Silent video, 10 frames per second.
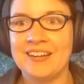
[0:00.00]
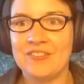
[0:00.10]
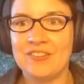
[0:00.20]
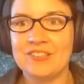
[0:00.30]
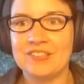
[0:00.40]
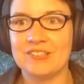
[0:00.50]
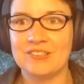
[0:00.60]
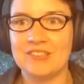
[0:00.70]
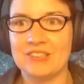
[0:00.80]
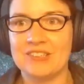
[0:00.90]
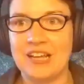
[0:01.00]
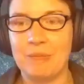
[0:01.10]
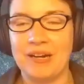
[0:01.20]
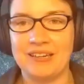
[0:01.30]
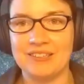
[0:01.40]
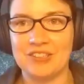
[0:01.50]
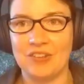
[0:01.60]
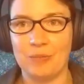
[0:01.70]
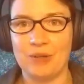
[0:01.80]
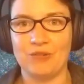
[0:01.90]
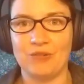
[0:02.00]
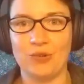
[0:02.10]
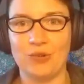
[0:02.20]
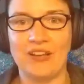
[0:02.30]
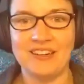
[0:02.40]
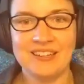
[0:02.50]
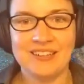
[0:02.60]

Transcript: this is that bias. Let me avoid that.